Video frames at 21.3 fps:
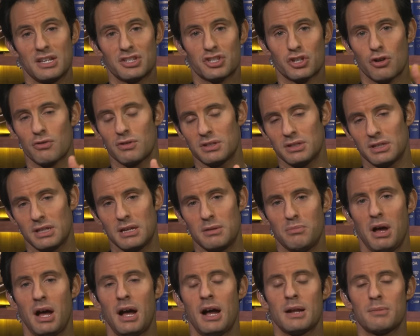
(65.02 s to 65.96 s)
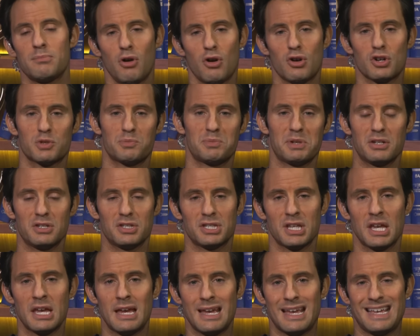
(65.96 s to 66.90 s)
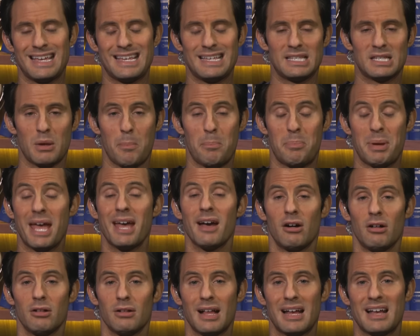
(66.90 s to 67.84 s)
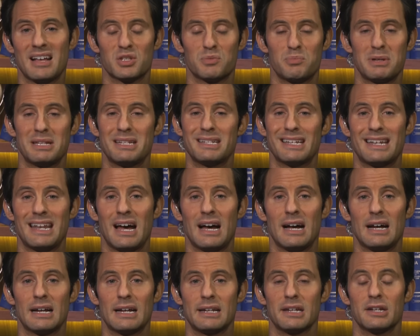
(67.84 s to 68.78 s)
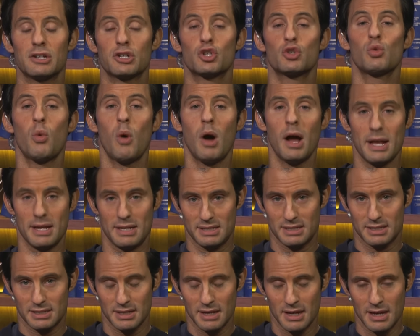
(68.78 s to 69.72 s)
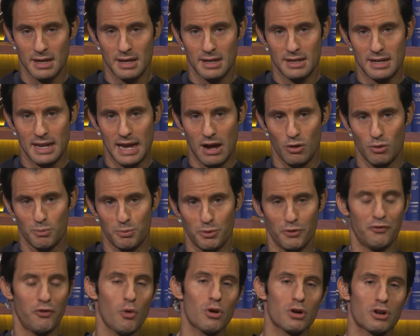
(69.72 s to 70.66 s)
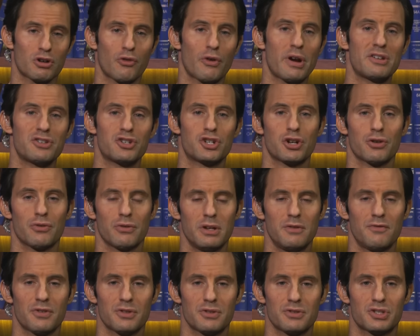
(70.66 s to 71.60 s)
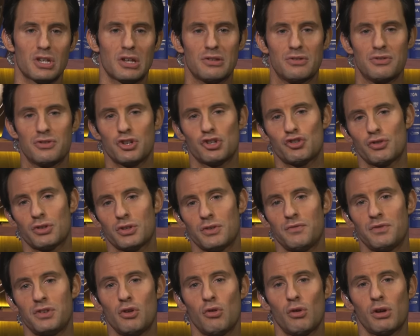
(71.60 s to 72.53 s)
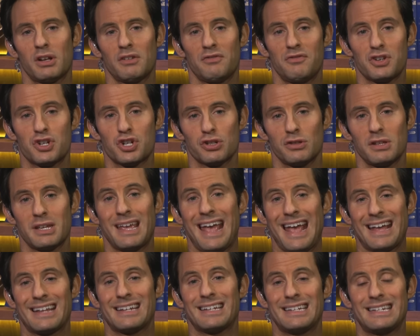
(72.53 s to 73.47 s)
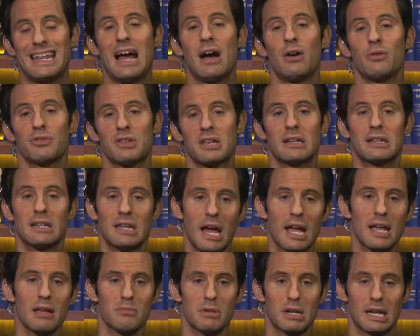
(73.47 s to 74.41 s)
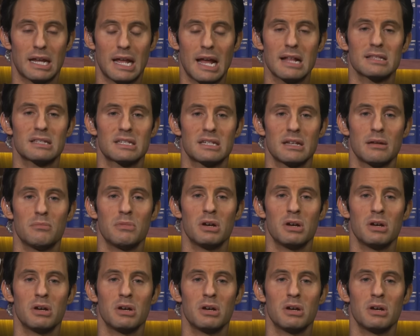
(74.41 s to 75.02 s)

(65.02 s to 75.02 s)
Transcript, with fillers: and he's currently behind bars because his bail has been denied twice. Now, before a grand jury for the Southern District of New York officially handed down the indictment against